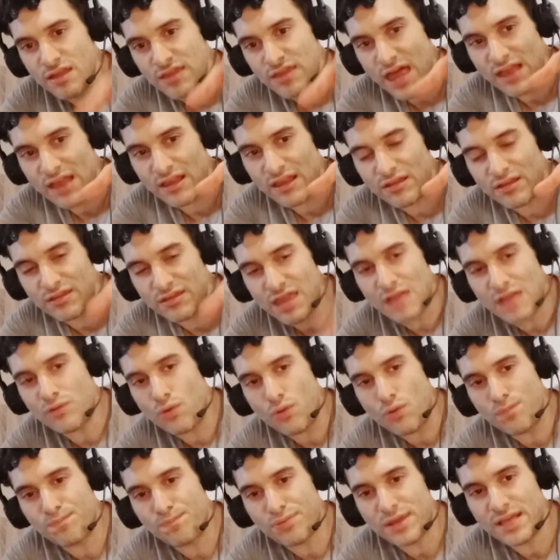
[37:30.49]
that
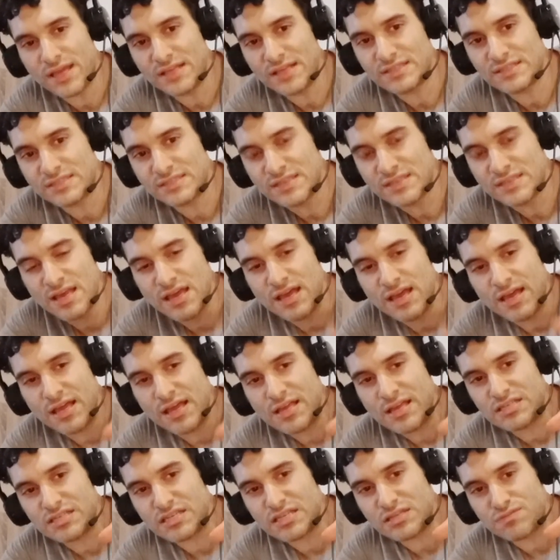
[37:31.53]
whole place
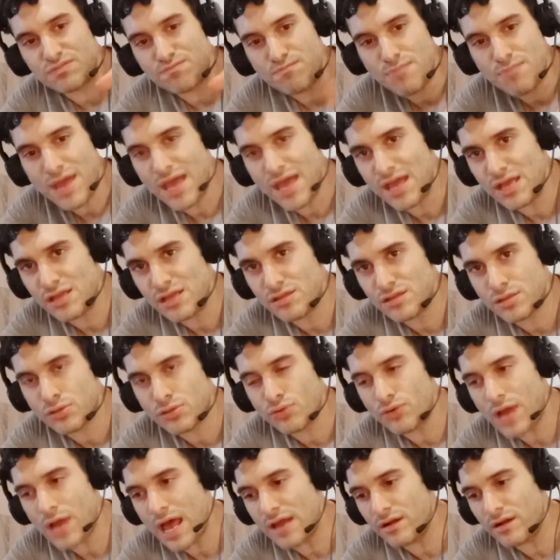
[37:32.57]
is just made
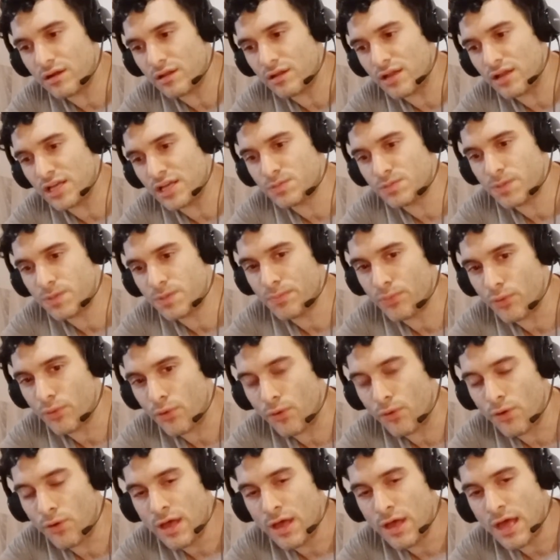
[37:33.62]
to radicalize
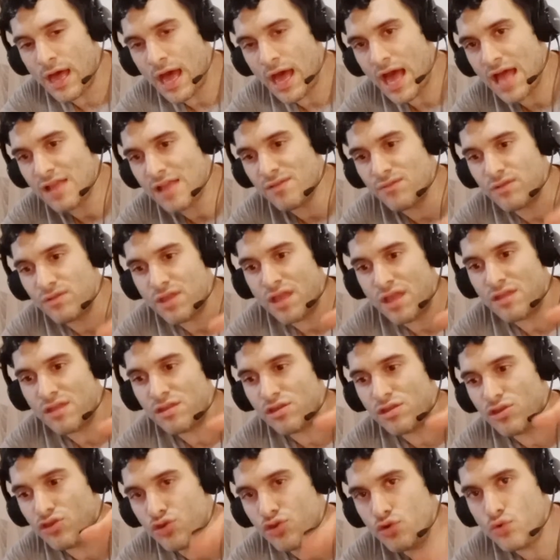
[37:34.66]
people and
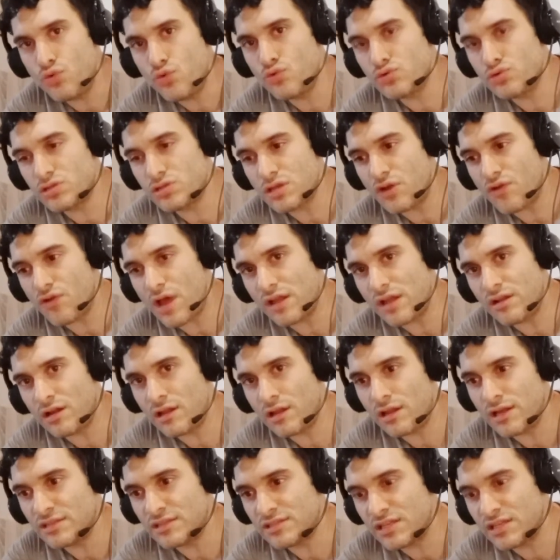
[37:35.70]
then use their
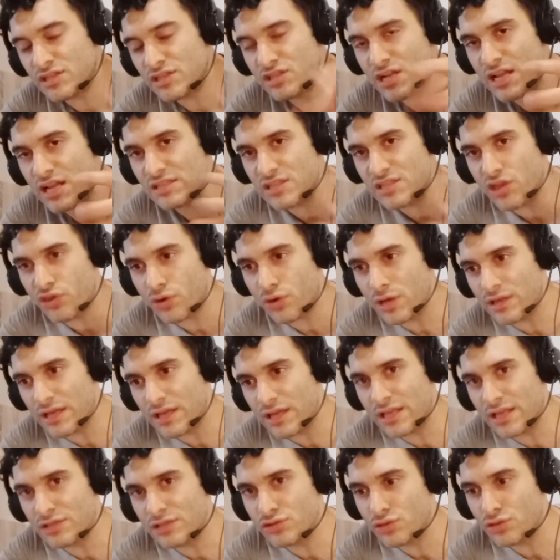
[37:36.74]
radicalization as a threat
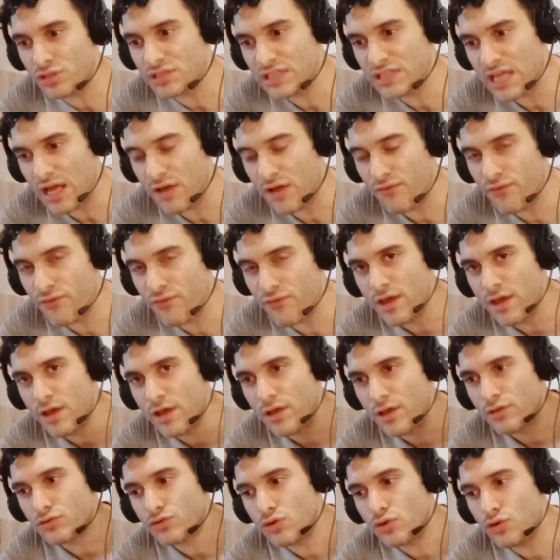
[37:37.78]
against yourself,
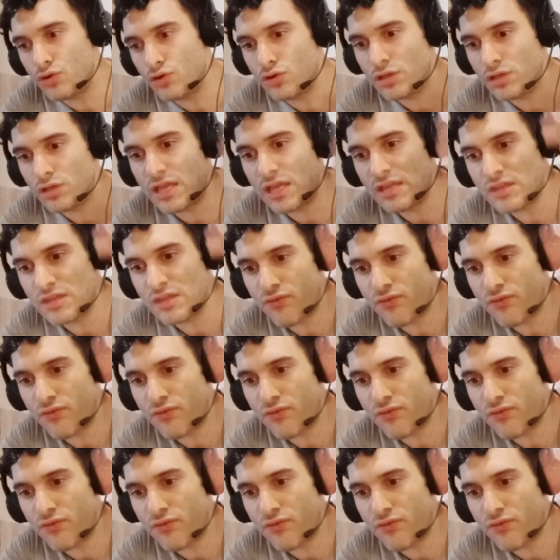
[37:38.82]
so you could then